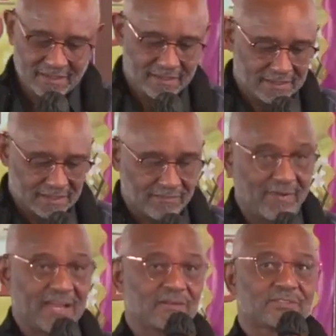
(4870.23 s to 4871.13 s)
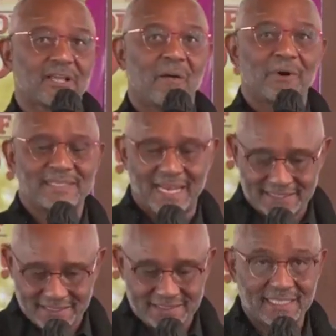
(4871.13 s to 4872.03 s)
Final Psalm 119
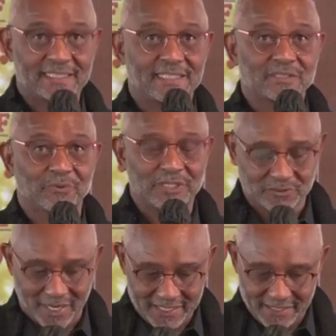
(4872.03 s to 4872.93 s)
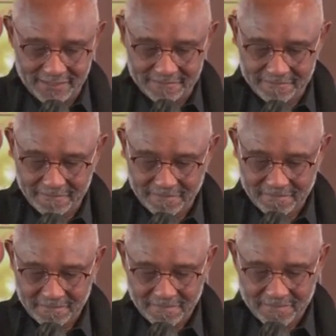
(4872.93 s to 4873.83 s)
says these words right here.
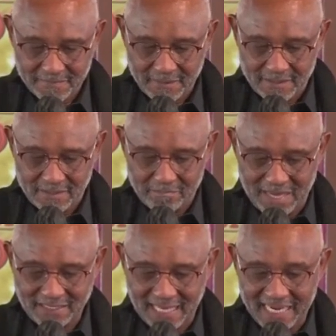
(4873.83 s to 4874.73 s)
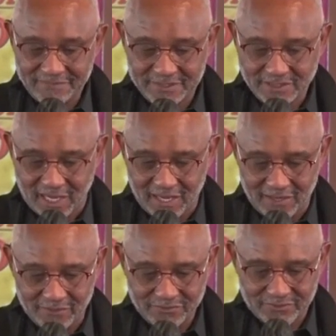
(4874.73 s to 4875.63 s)
My life dissolves
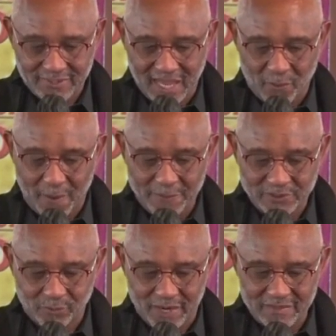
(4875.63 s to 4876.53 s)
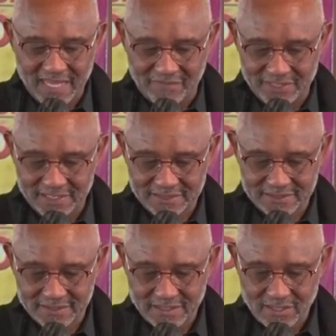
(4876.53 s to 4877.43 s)
and weeps away in heaviness.
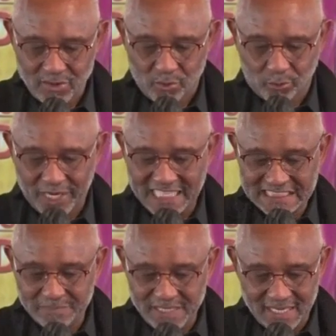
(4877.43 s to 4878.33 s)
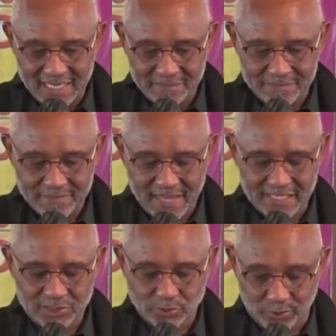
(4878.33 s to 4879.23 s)
Raise me up and
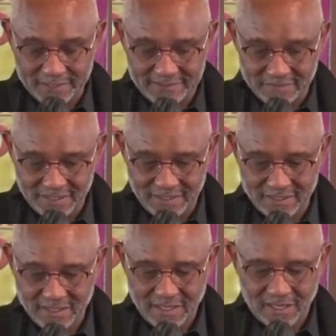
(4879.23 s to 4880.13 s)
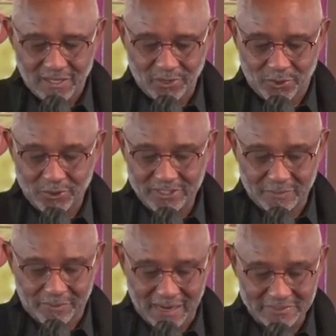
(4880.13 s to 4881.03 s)
strengthen me according to the
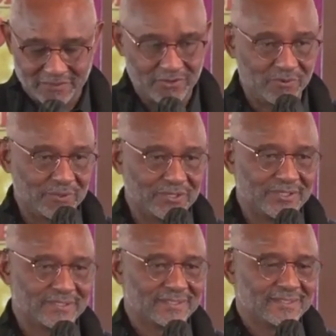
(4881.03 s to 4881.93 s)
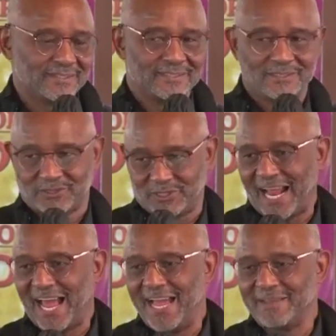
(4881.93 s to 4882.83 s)
promise of your word, so that I,
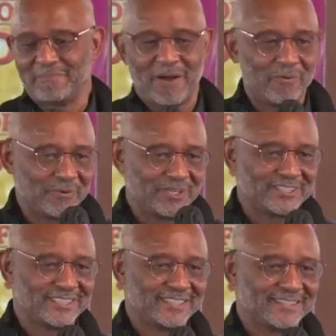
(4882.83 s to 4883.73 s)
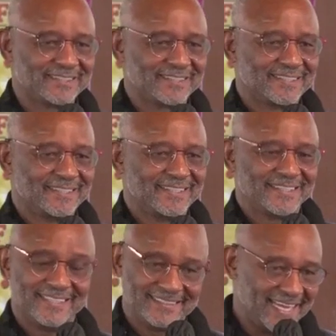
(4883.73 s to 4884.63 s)
my own words here,
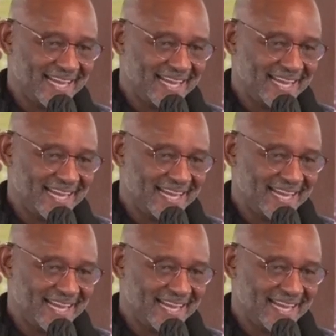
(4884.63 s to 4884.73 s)
can dance